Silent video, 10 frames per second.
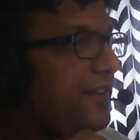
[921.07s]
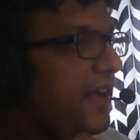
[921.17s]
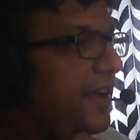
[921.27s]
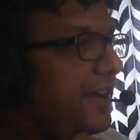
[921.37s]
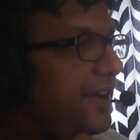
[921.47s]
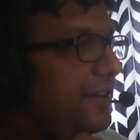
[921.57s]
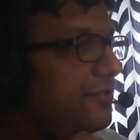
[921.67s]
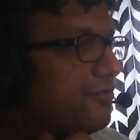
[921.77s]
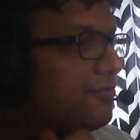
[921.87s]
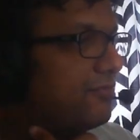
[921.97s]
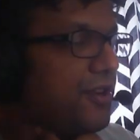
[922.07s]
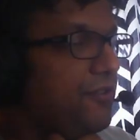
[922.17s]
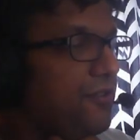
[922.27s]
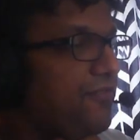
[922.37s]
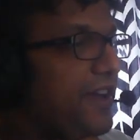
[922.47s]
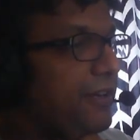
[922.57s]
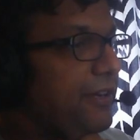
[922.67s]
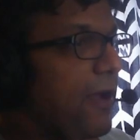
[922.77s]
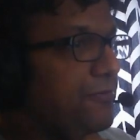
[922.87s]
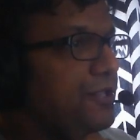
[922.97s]
uh, flying
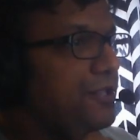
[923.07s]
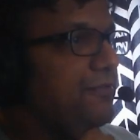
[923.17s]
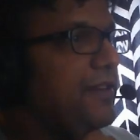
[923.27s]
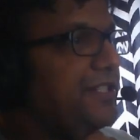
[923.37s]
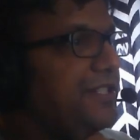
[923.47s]
around, right?